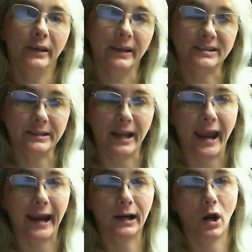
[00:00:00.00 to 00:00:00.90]
It's an
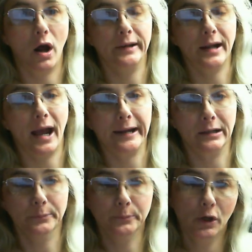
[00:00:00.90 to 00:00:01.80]
add-on
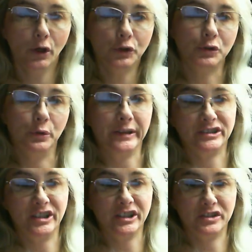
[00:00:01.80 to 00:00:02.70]
item to an
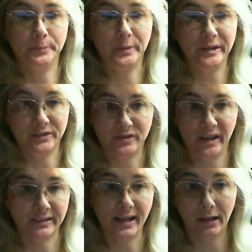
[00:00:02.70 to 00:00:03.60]
existing piece of
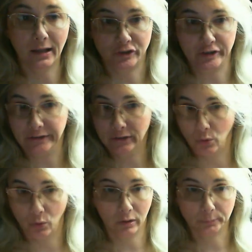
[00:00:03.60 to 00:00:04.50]
technology
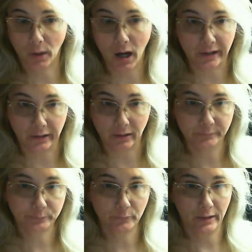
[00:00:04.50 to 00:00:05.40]
or product.
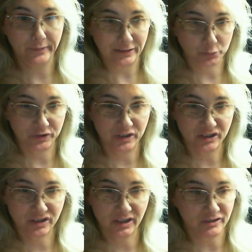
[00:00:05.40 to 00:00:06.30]
And that's what
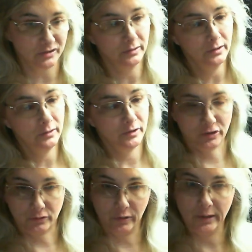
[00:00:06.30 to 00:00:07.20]
this is.
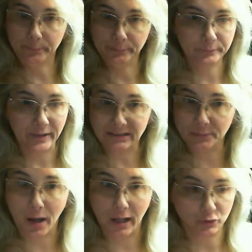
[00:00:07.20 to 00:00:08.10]
This grip, that's
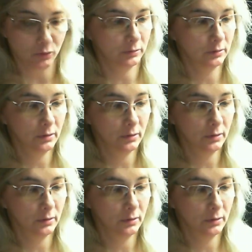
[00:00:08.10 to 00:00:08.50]
a module.